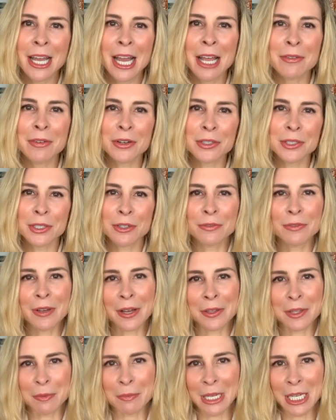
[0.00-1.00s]
I've also
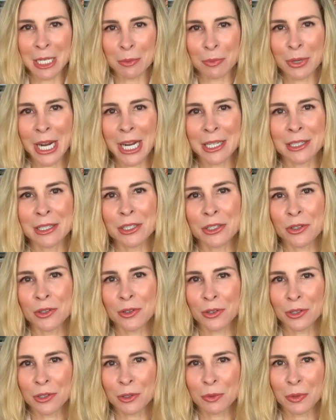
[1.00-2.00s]
found that many
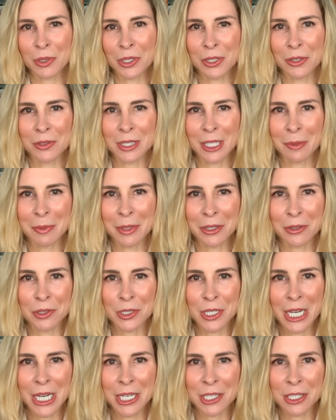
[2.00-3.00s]
practitioners will use them
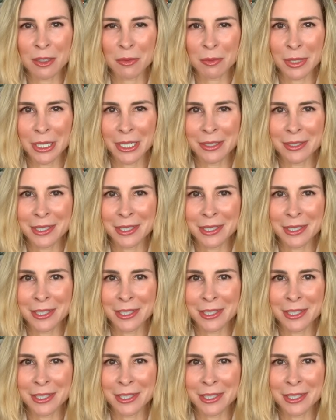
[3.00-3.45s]
interchangeably.